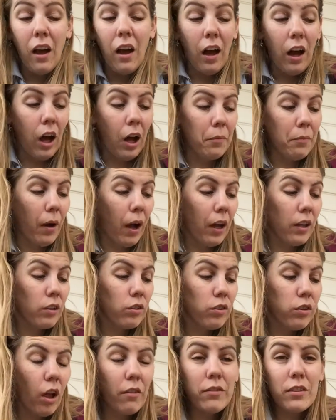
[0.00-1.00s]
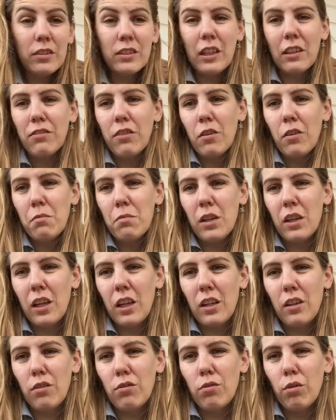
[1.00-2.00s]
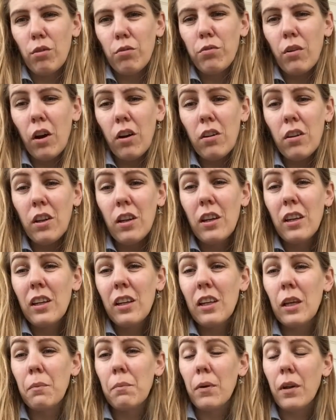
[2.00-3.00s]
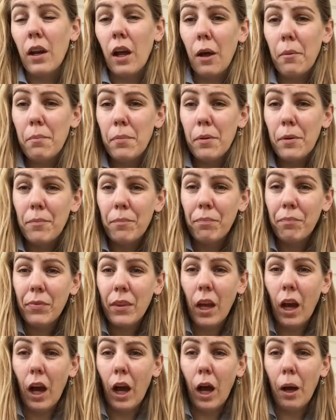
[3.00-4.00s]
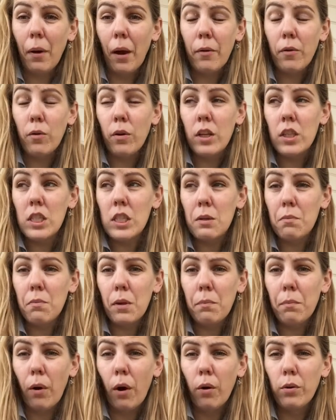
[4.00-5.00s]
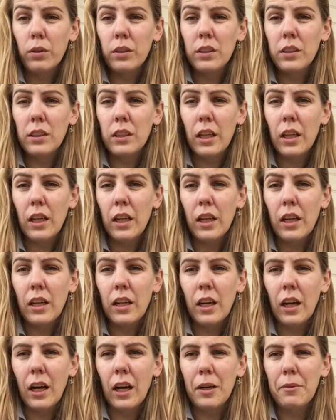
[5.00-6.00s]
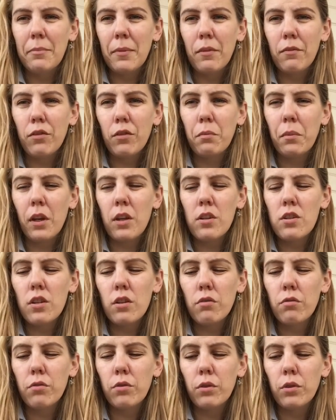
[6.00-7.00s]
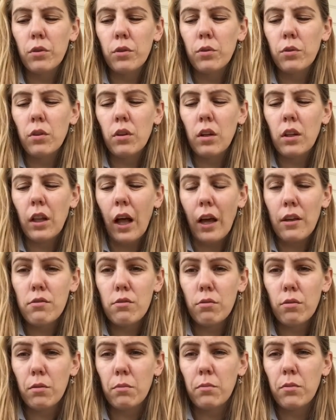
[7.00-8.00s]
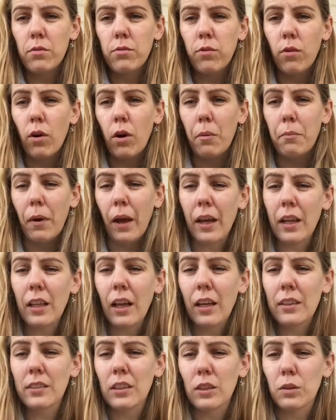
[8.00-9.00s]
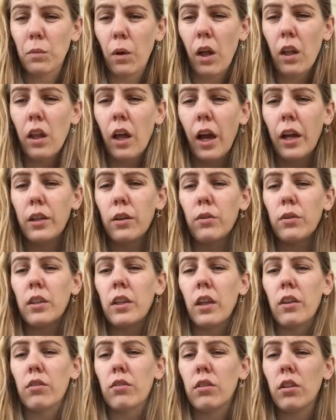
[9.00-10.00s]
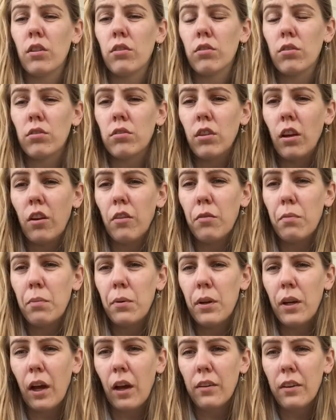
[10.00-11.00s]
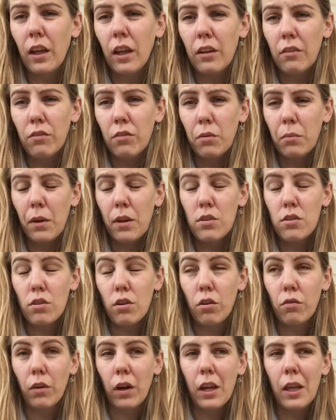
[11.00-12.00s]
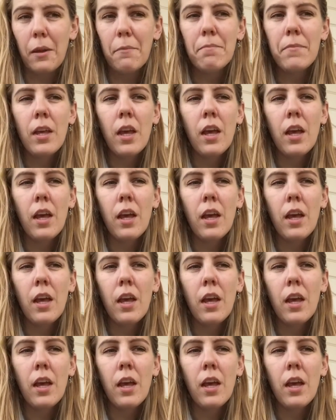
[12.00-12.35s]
I love the stuff I've been getting so far. Keep it up. I'm going to be posting information for Google Classroom for my class as well. I know the other teachers have put out that information already,